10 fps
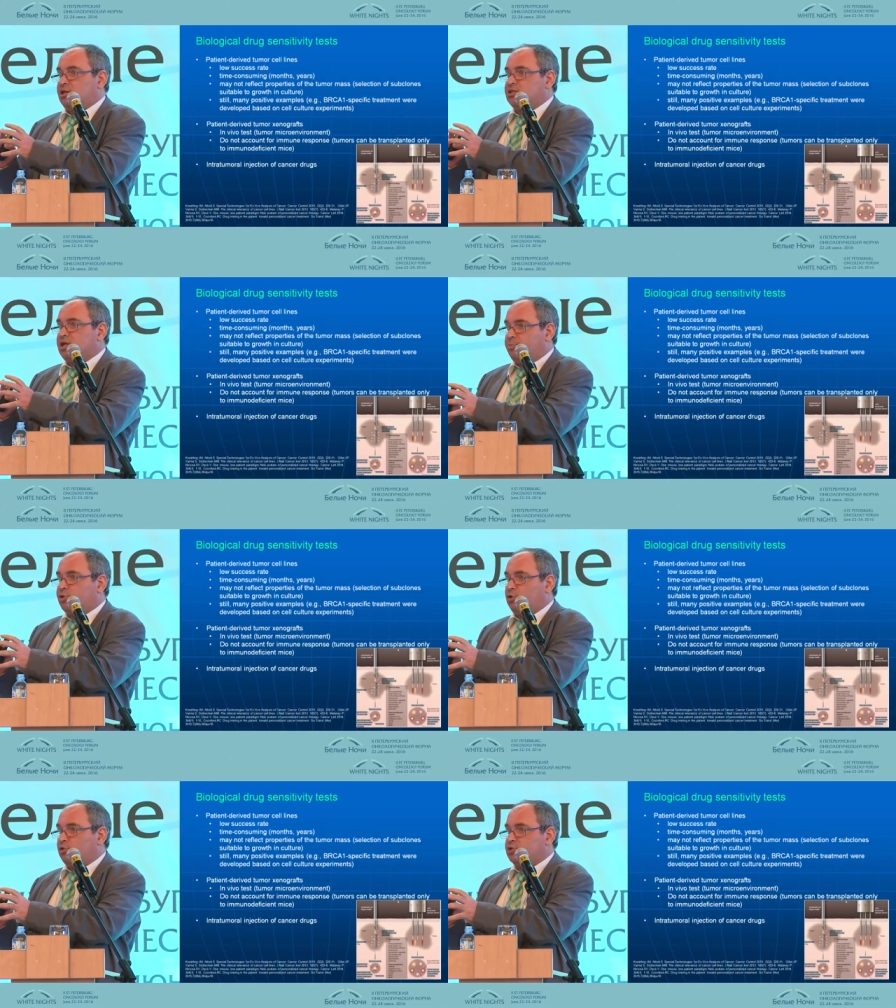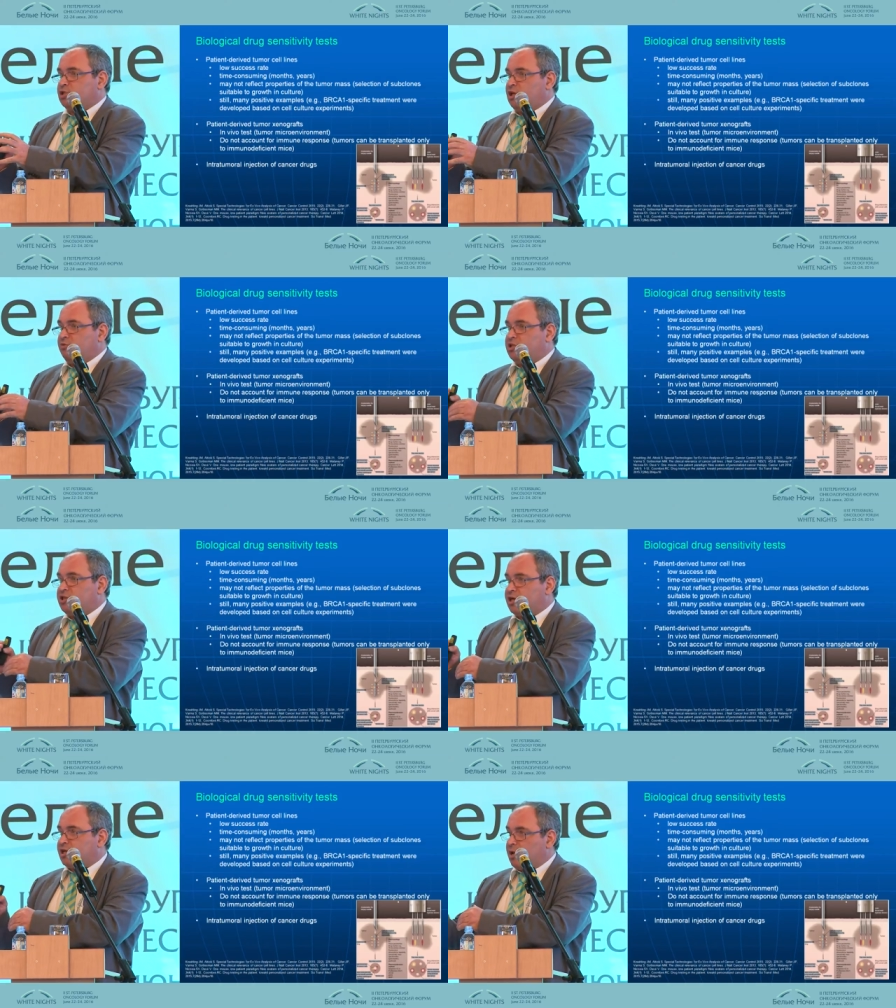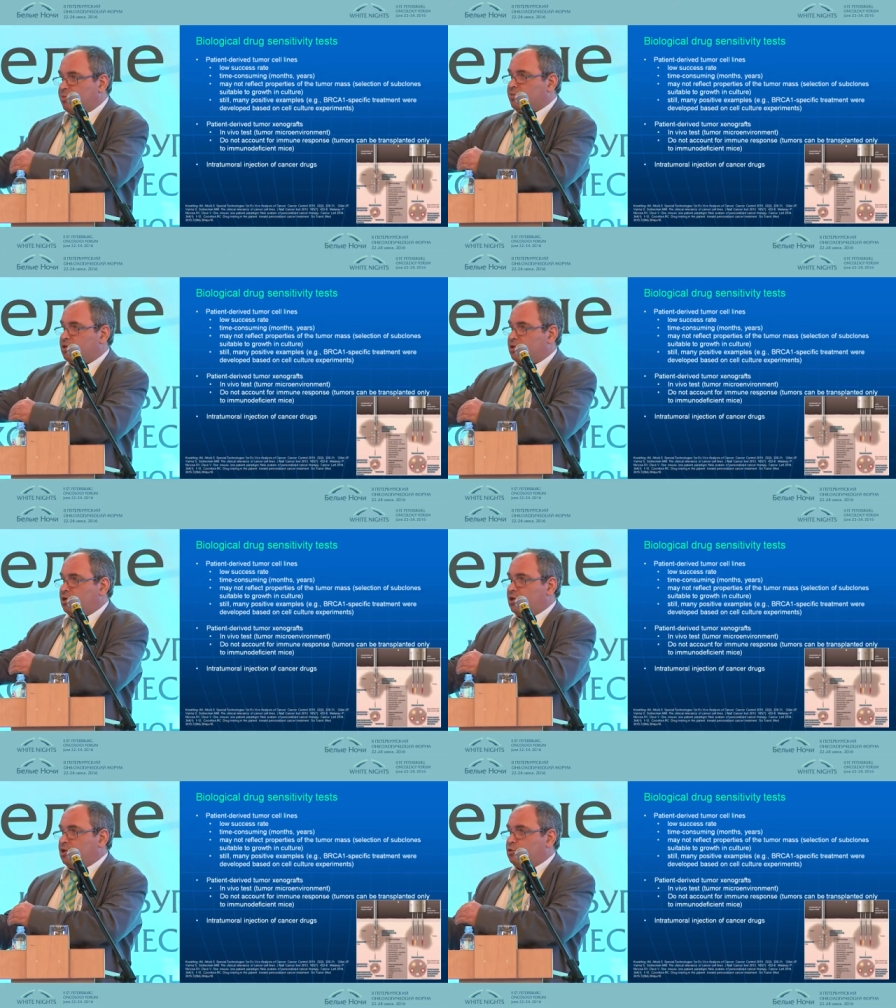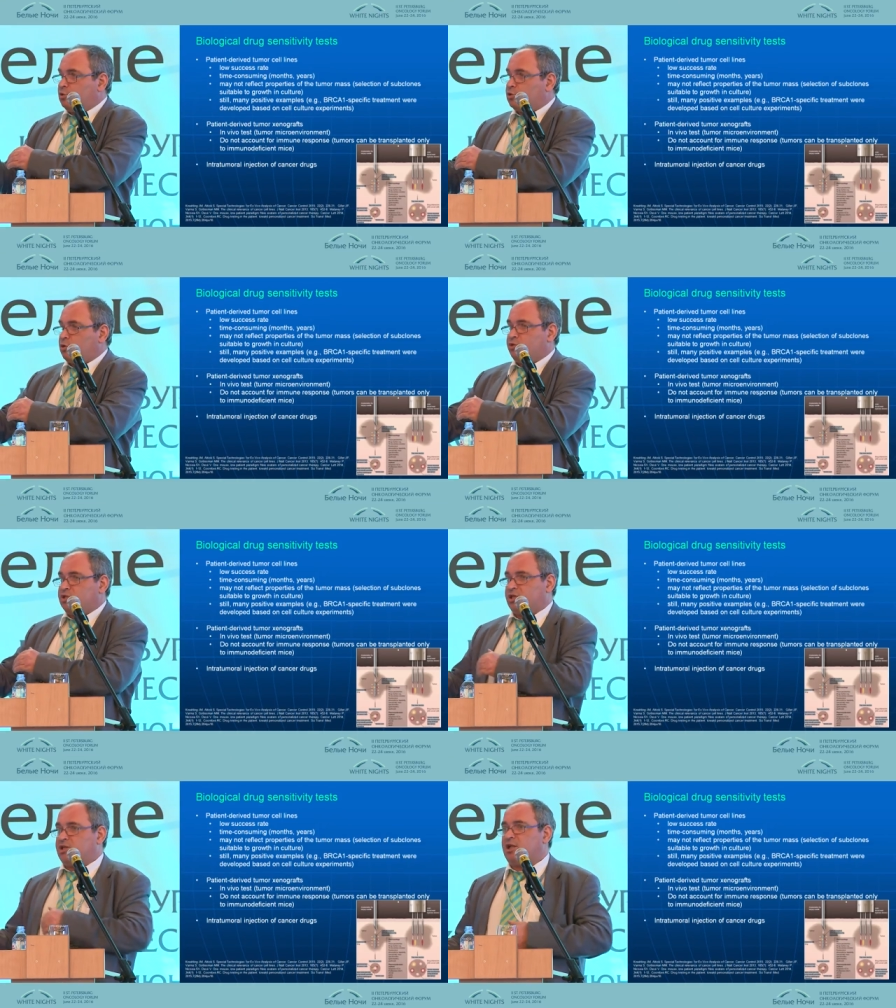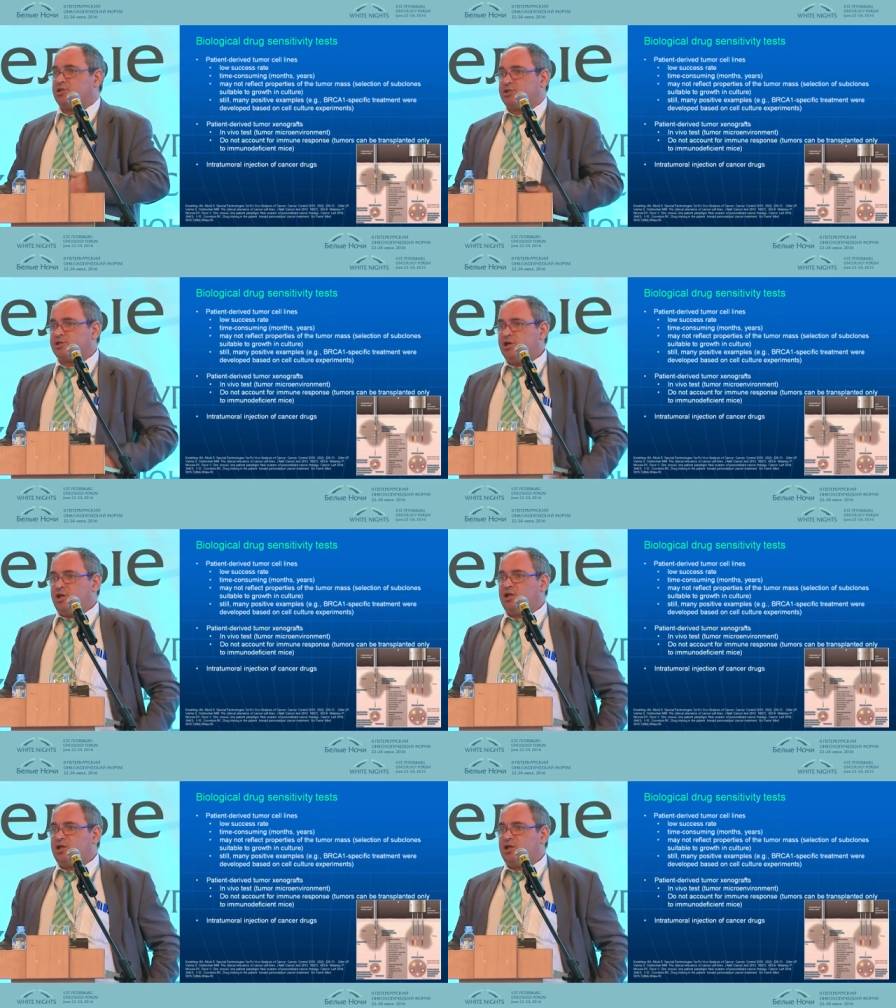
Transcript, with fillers: subclones, which are capable to grow in the culture.